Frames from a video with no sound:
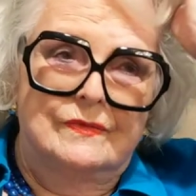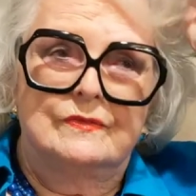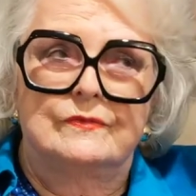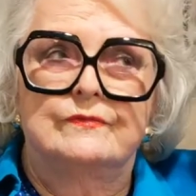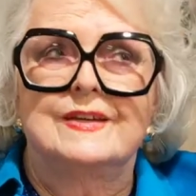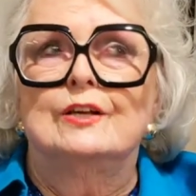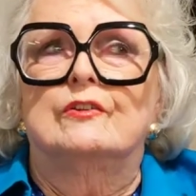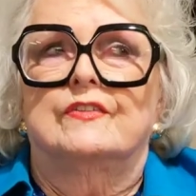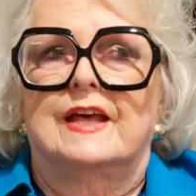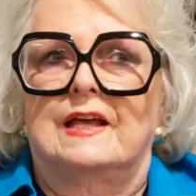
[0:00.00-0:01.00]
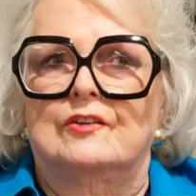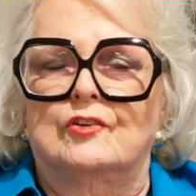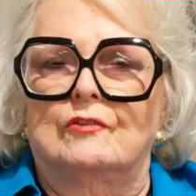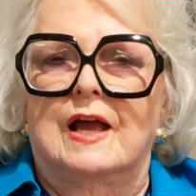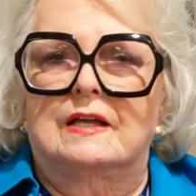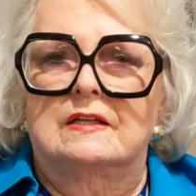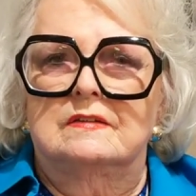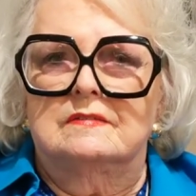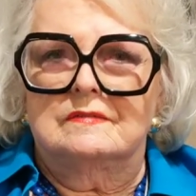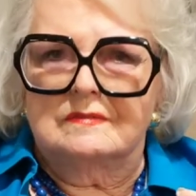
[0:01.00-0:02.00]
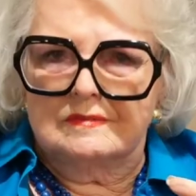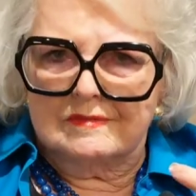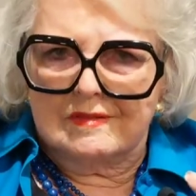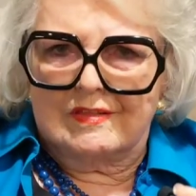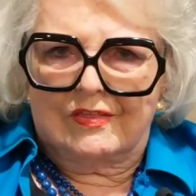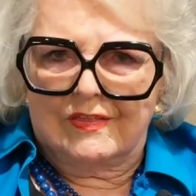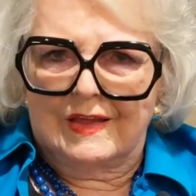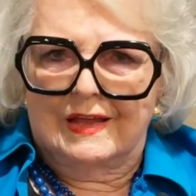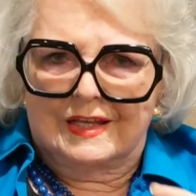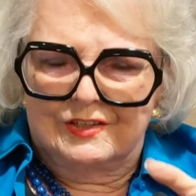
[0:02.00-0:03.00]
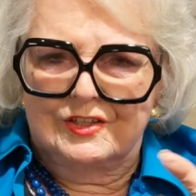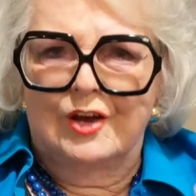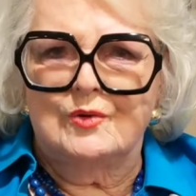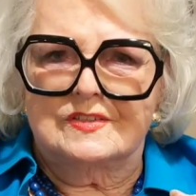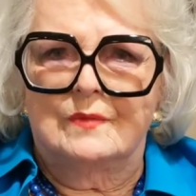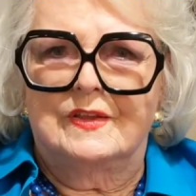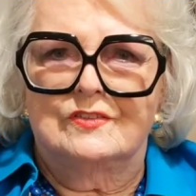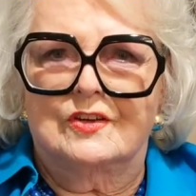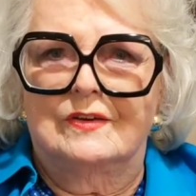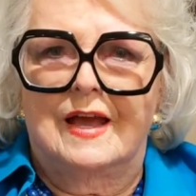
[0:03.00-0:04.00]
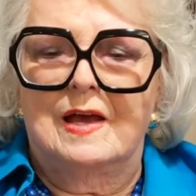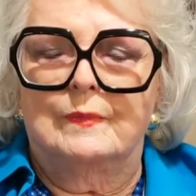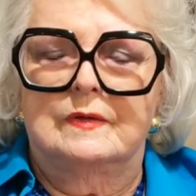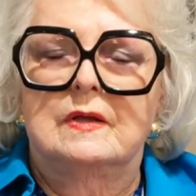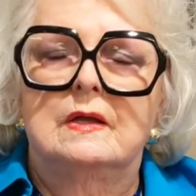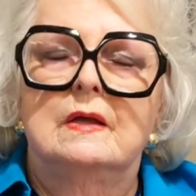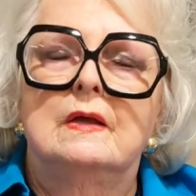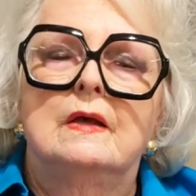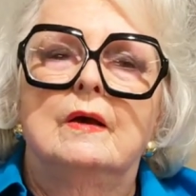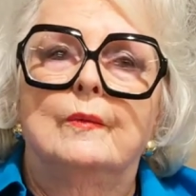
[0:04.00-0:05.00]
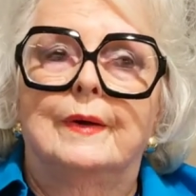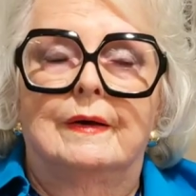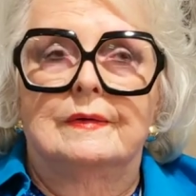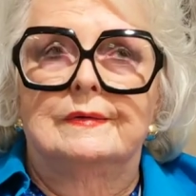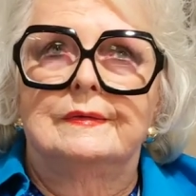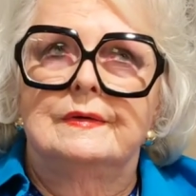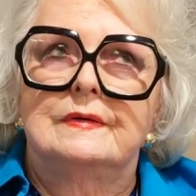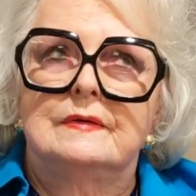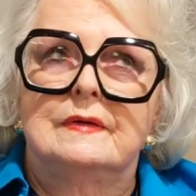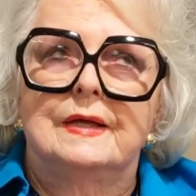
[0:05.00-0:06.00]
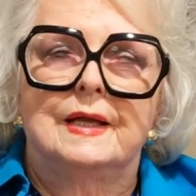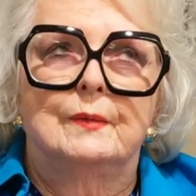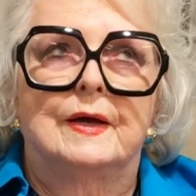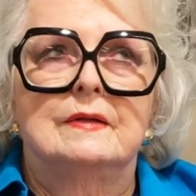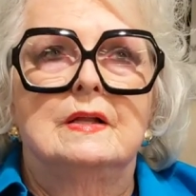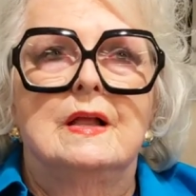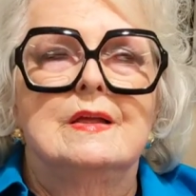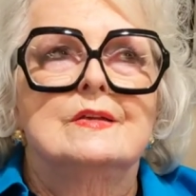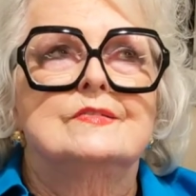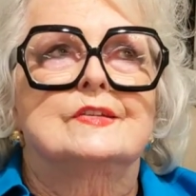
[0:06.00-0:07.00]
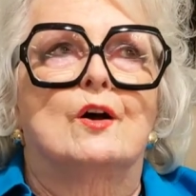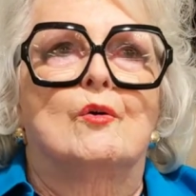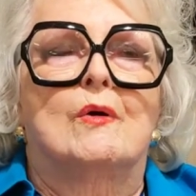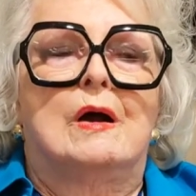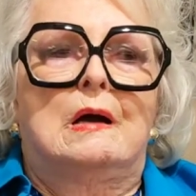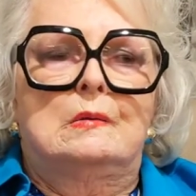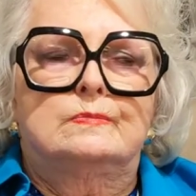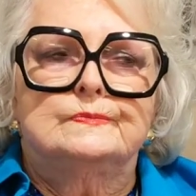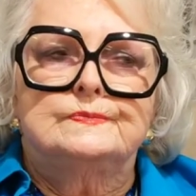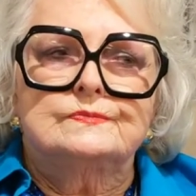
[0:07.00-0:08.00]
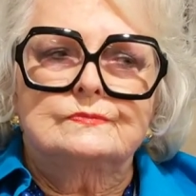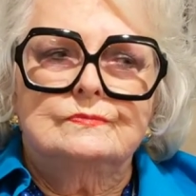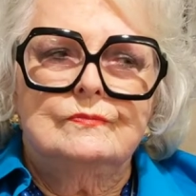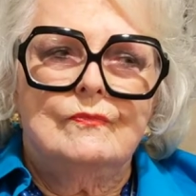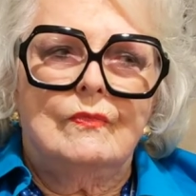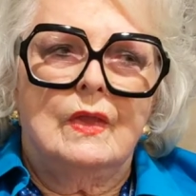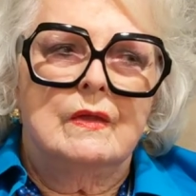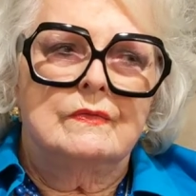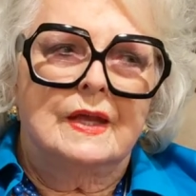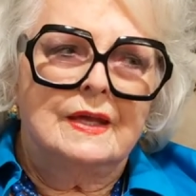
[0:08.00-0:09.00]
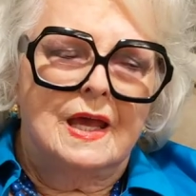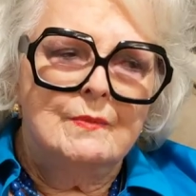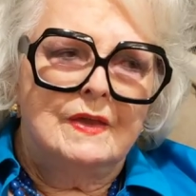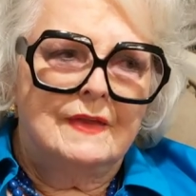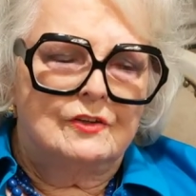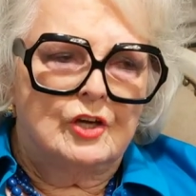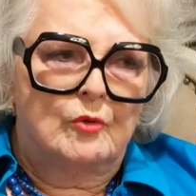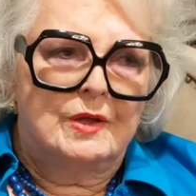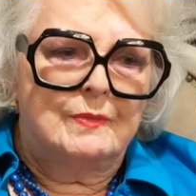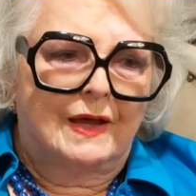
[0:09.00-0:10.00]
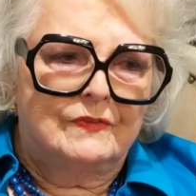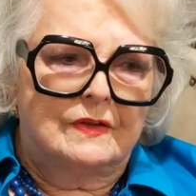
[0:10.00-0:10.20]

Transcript: feel things, or I can know something's going to happen. Well, anyway, so they came in and they told me about the